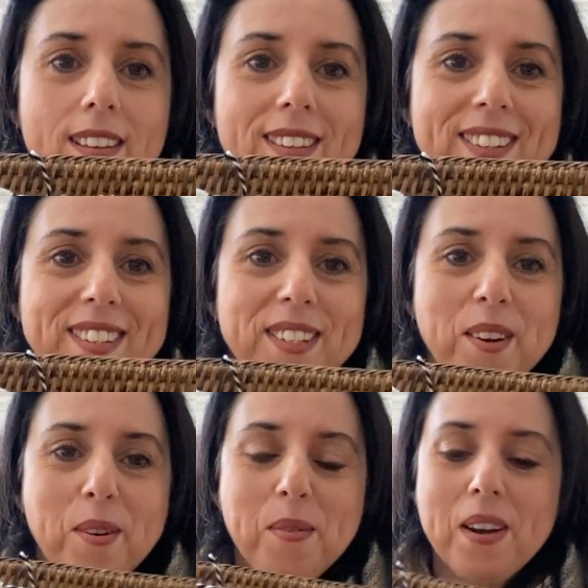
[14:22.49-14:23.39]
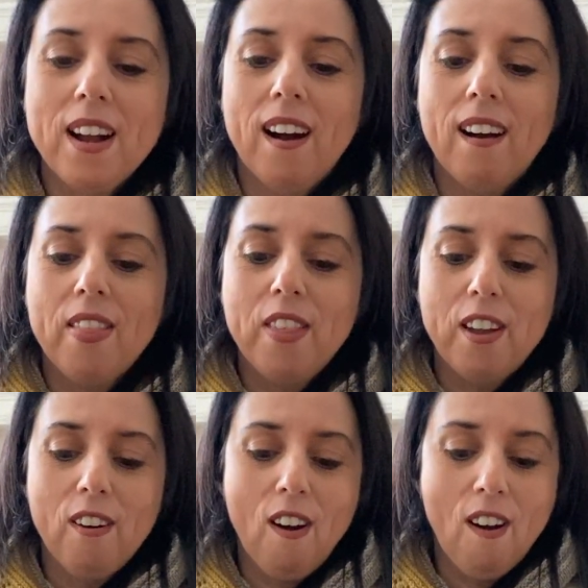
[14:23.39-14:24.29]
So
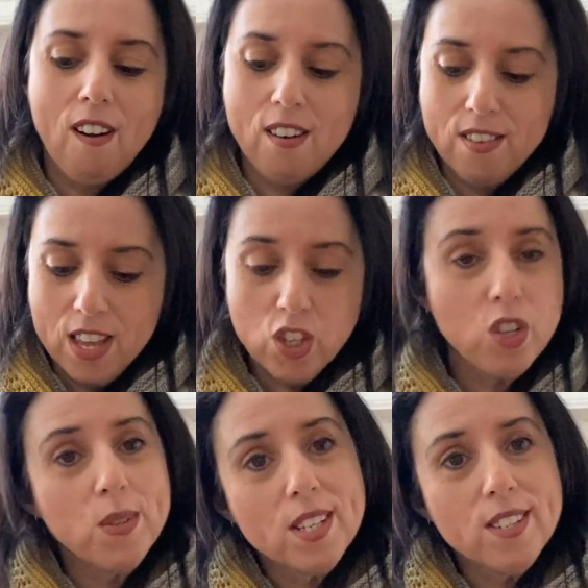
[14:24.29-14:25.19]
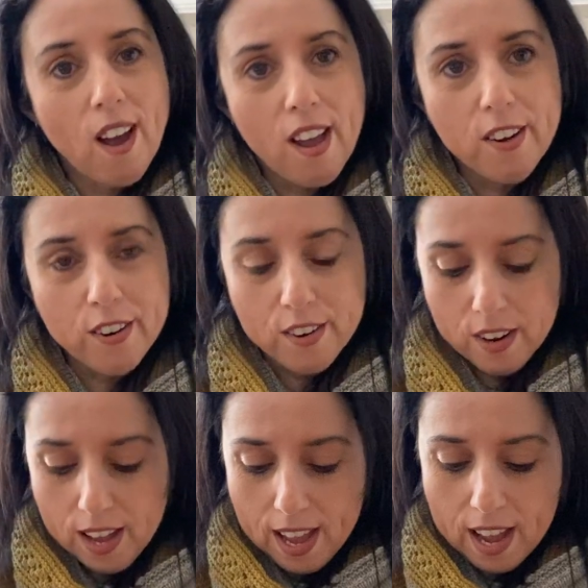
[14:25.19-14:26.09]
they choose a dyer,
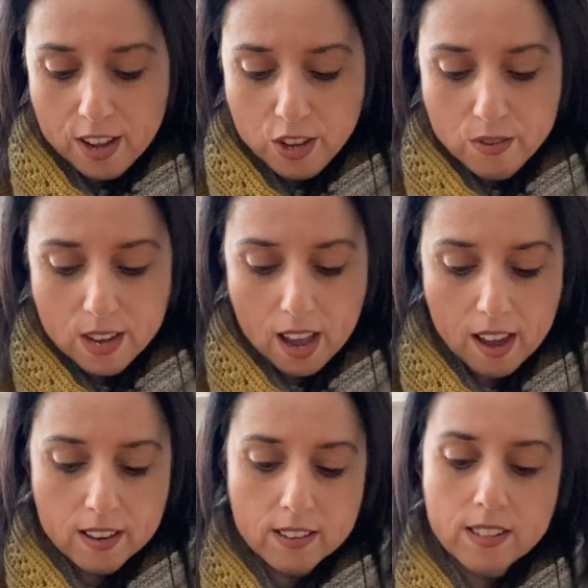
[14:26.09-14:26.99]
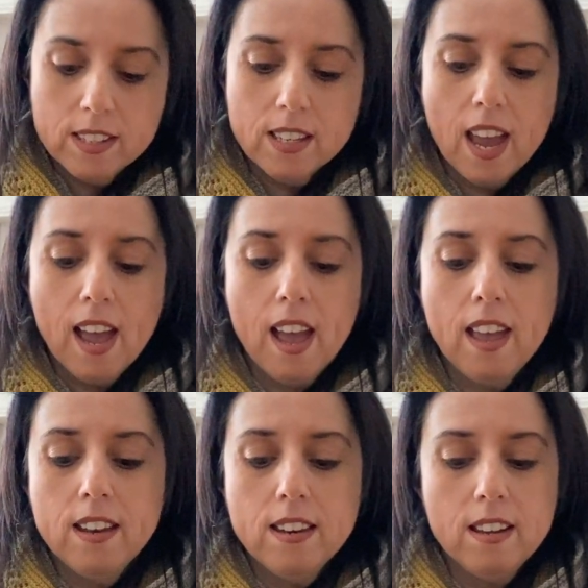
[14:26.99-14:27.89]
and you get
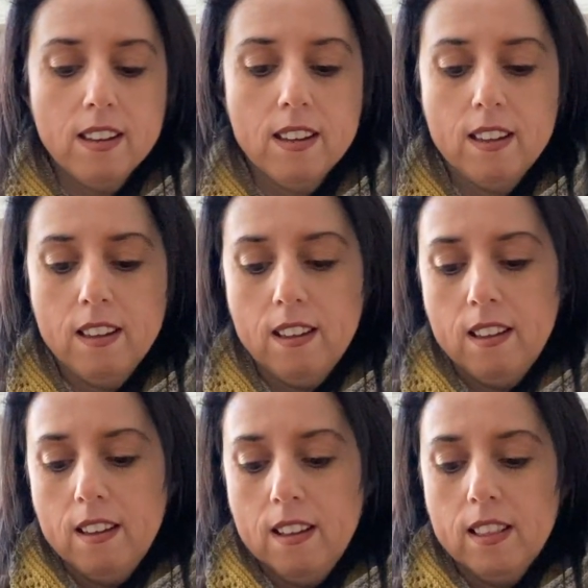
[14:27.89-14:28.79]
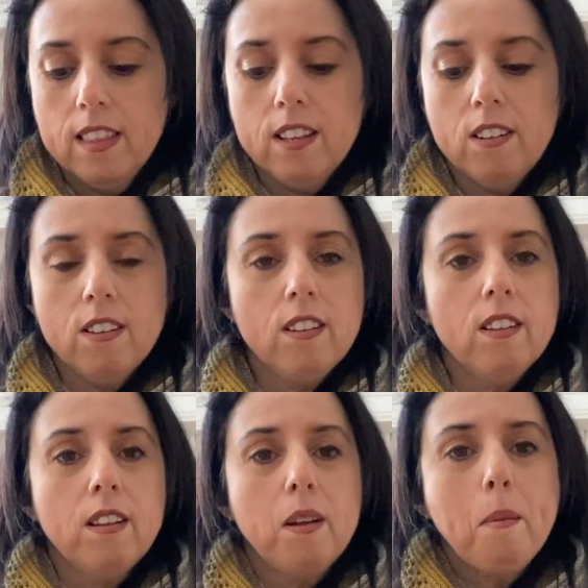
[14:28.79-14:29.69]
10
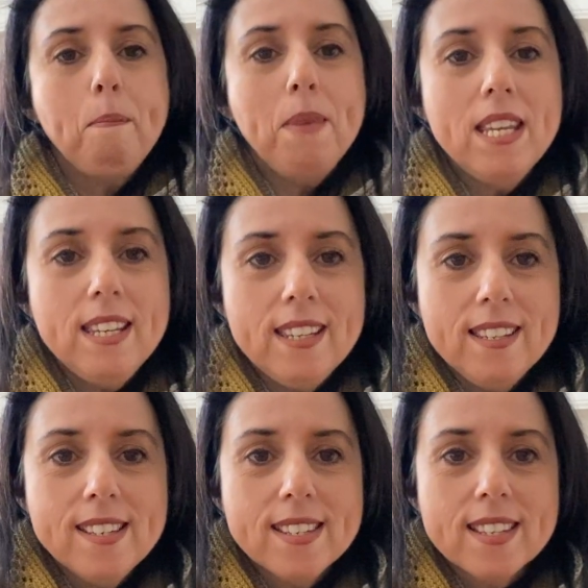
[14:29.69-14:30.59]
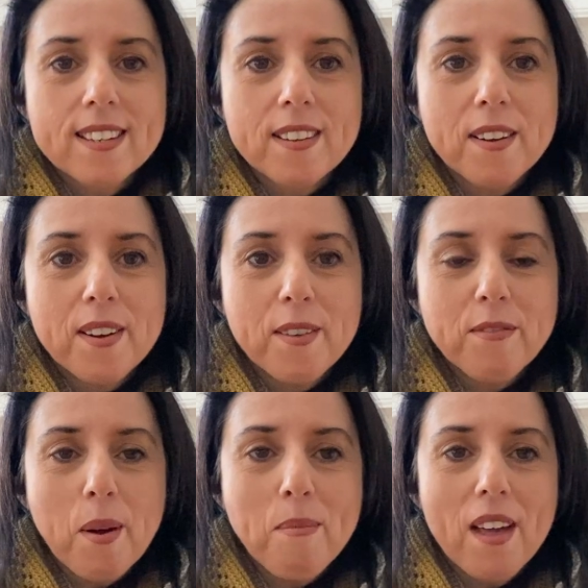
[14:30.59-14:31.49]
little minis
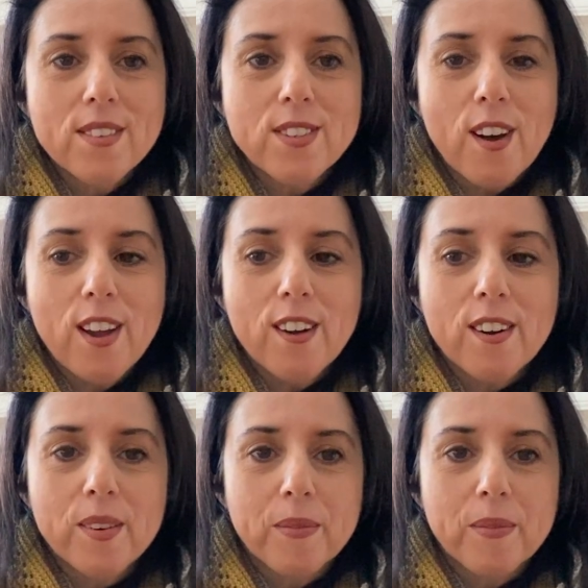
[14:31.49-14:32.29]
from that dyer.